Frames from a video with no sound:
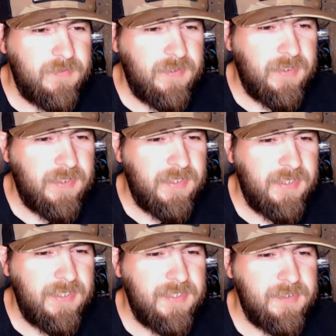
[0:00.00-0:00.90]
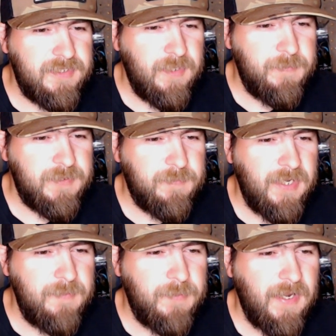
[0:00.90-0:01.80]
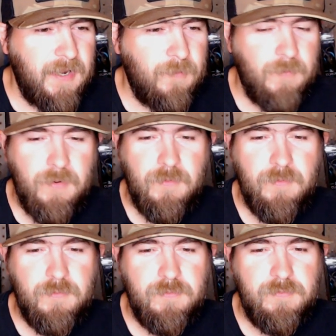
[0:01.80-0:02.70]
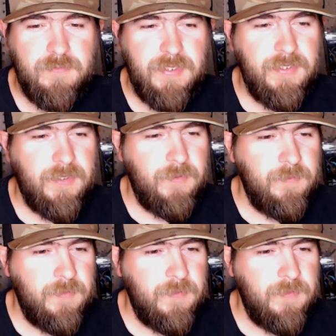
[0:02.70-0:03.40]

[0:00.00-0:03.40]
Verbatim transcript: Uh, hit it as up as PayPal. Whoa, there you go.